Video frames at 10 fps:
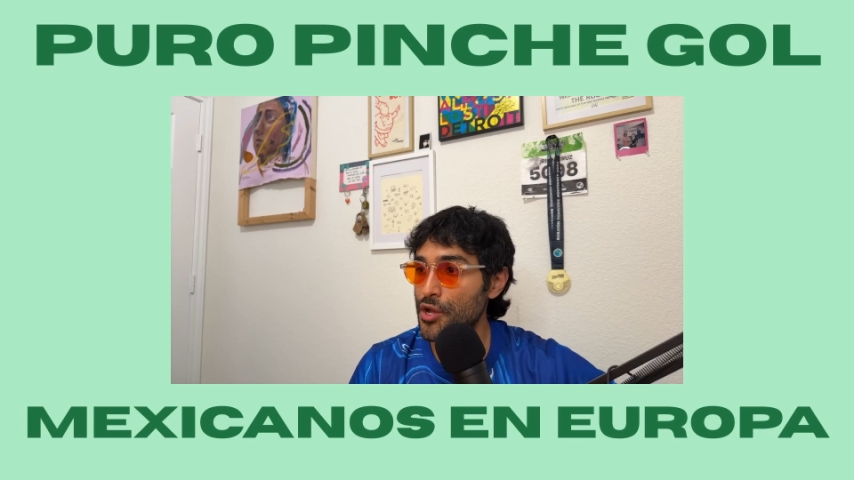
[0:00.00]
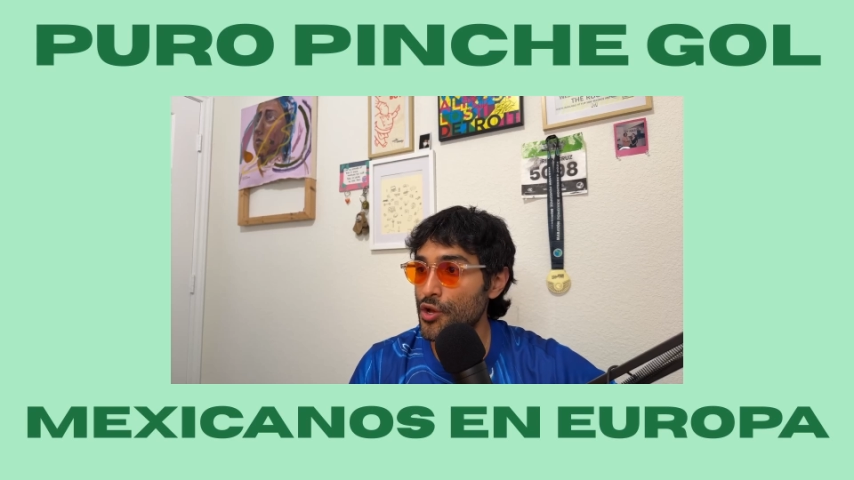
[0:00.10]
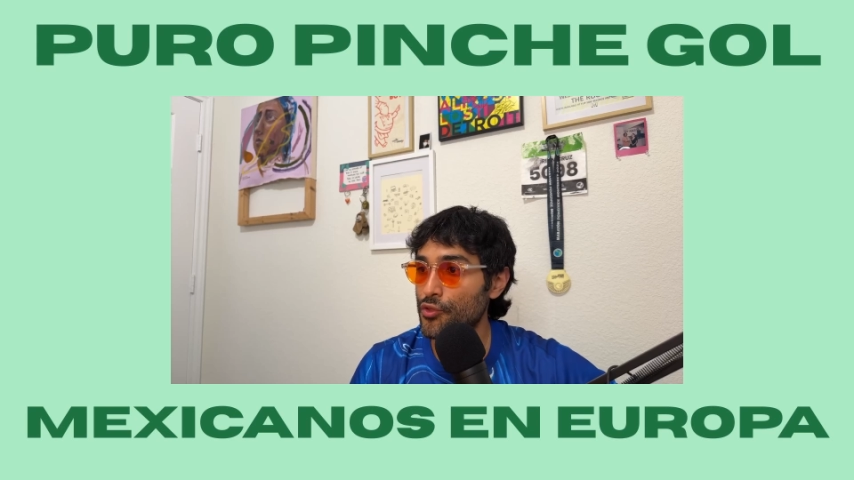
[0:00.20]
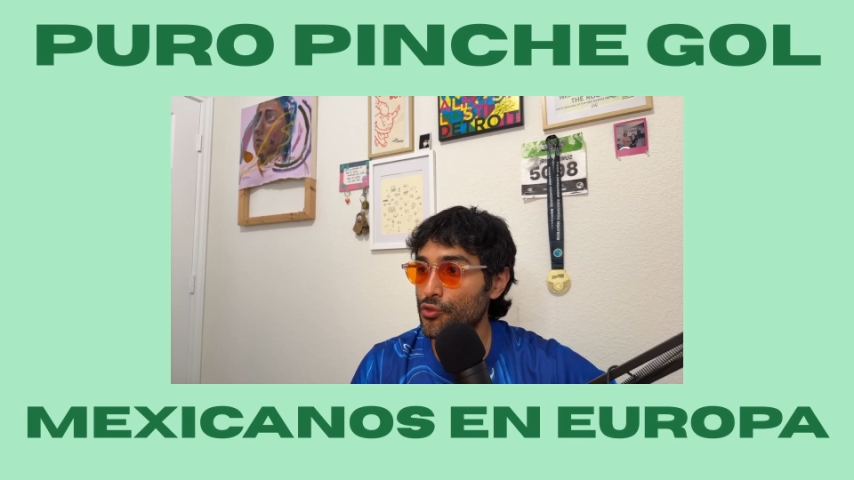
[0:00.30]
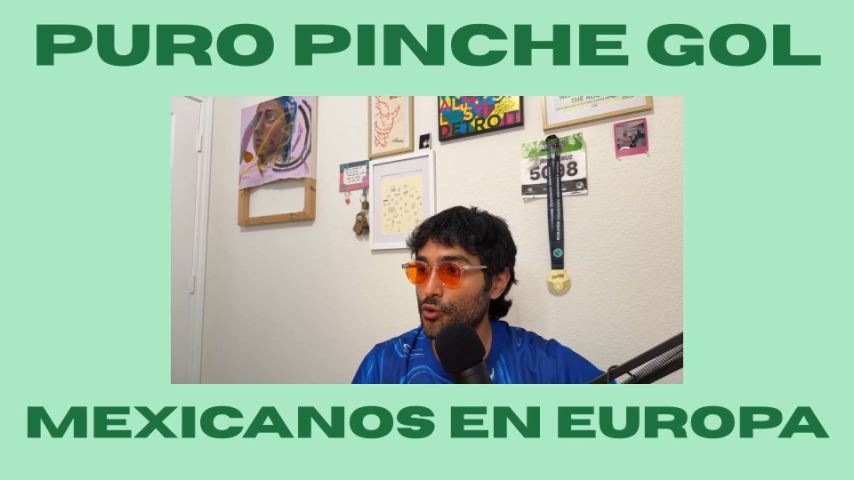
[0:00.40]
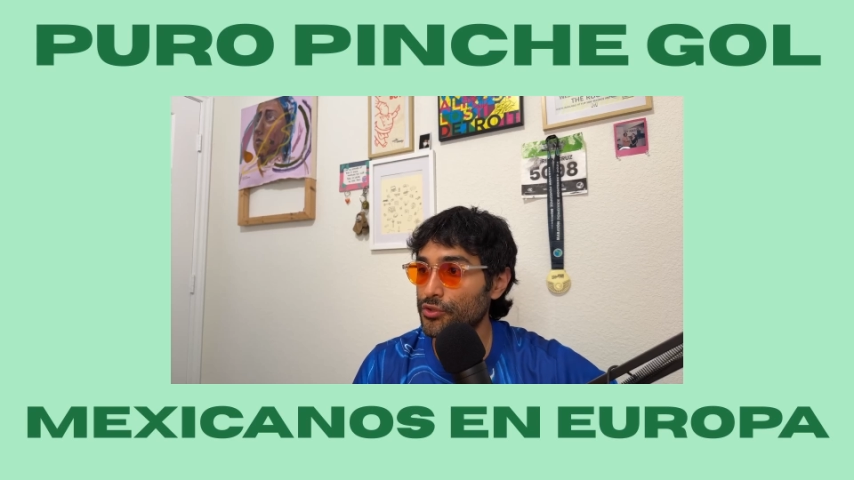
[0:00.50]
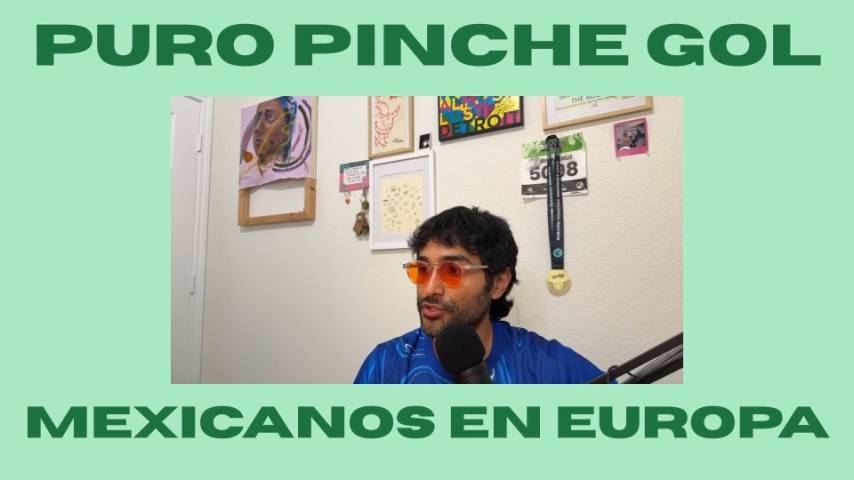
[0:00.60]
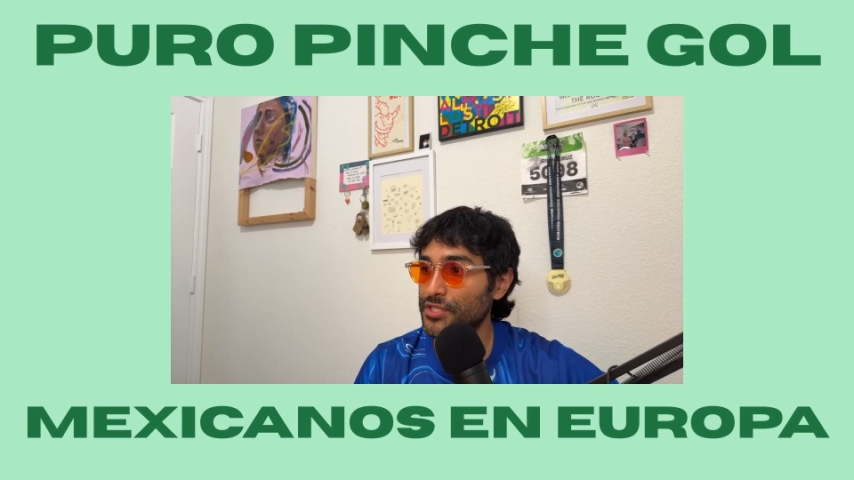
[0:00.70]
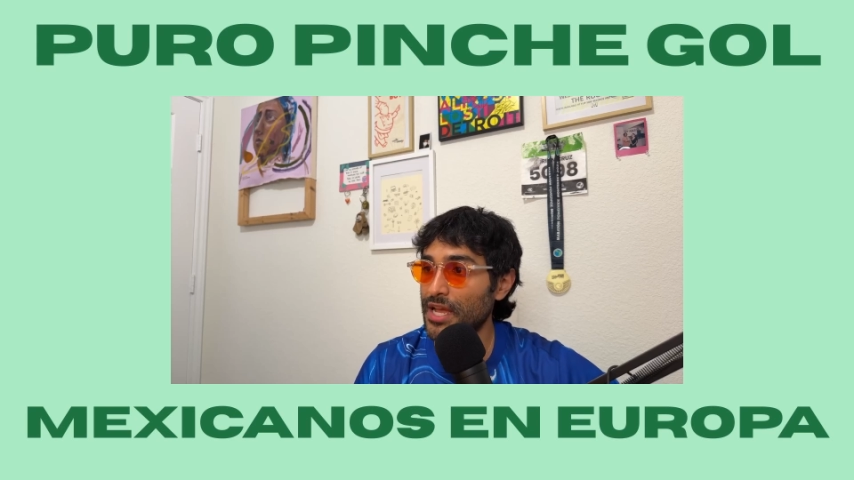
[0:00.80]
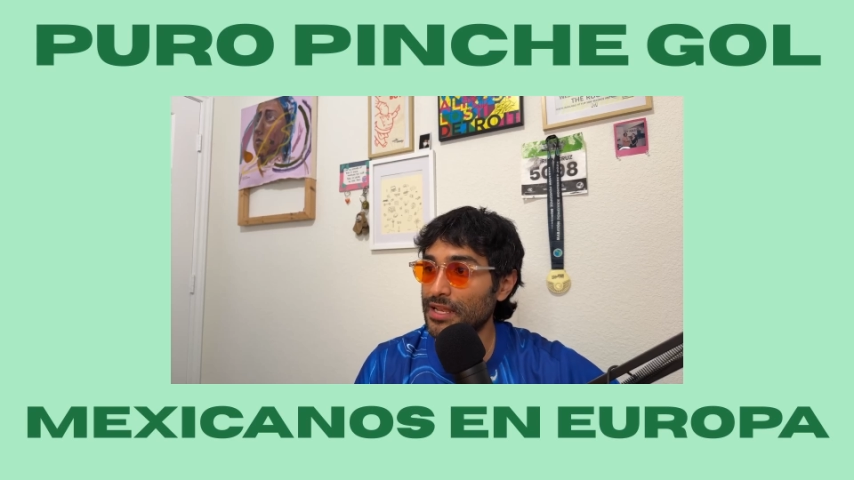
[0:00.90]

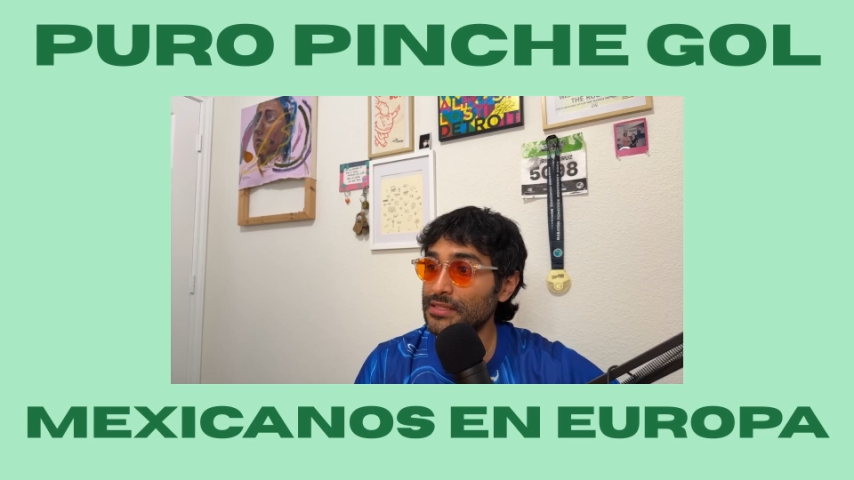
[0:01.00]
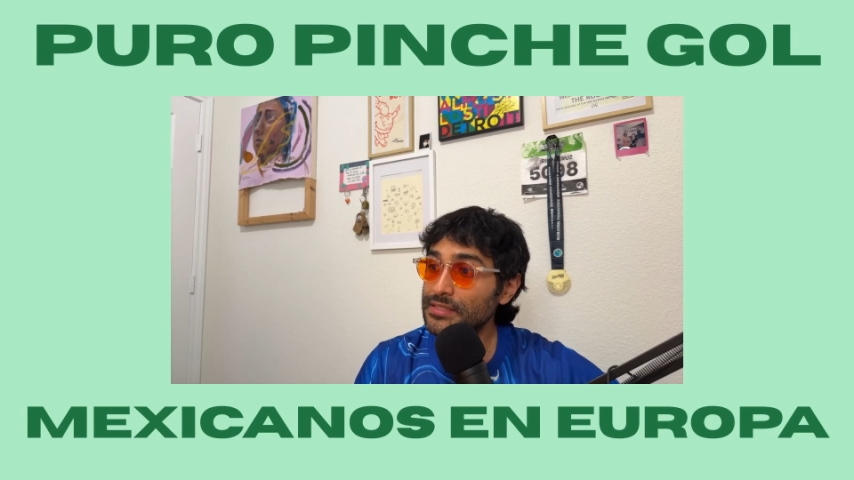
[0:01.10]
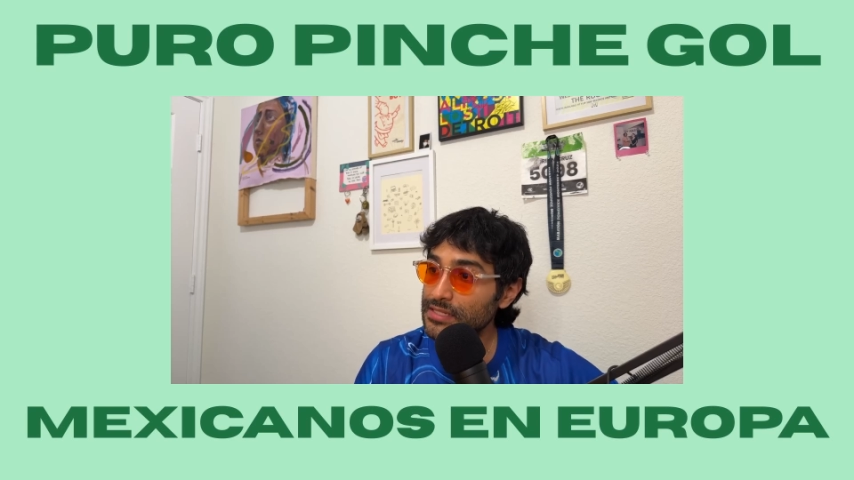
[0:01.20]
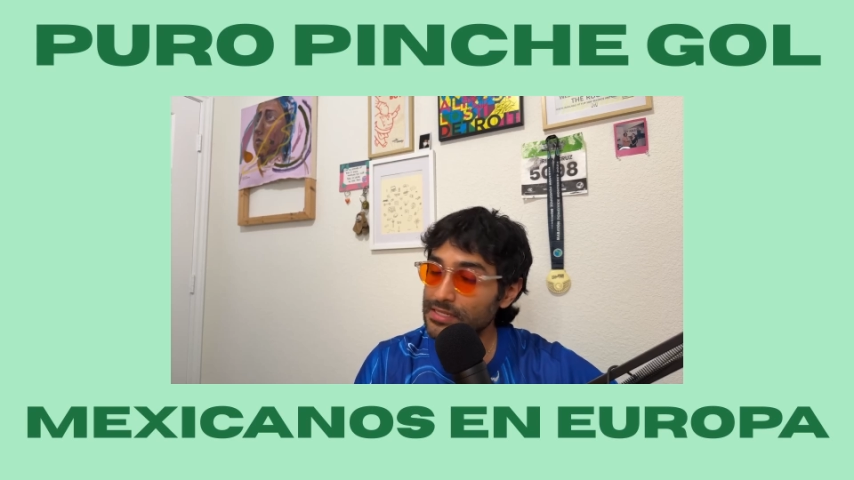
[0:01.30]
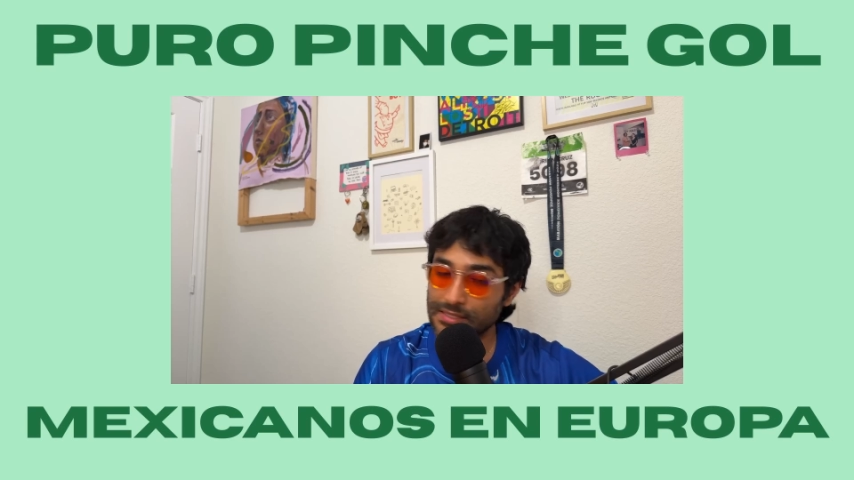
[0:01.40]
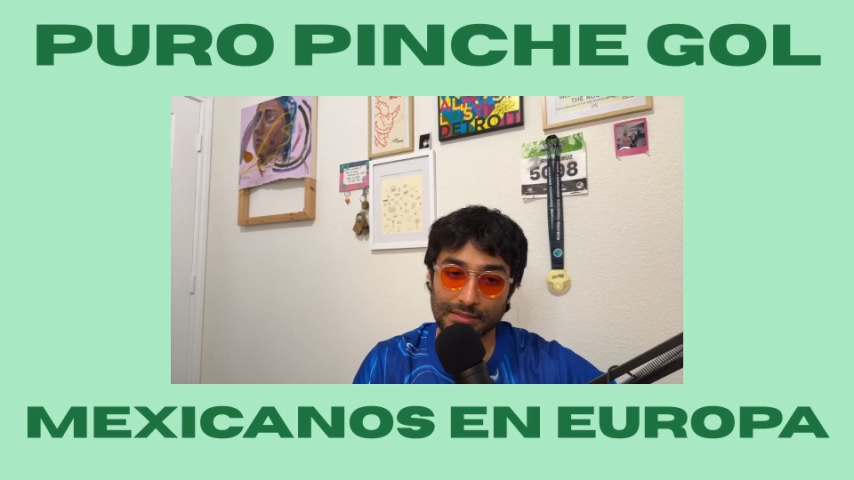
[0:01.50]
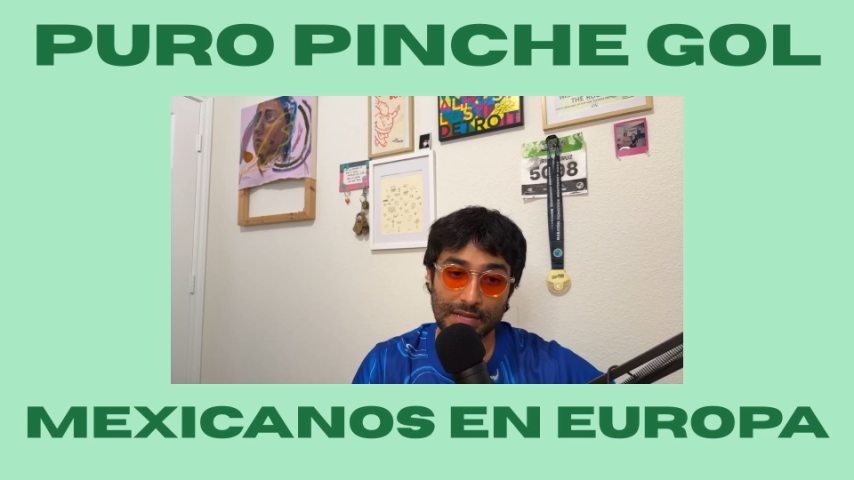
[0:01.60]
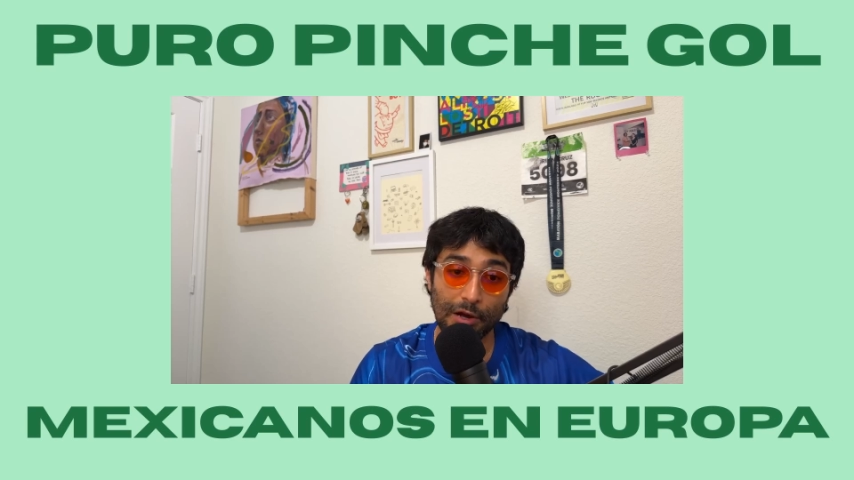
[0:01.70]
Nordsjælland. I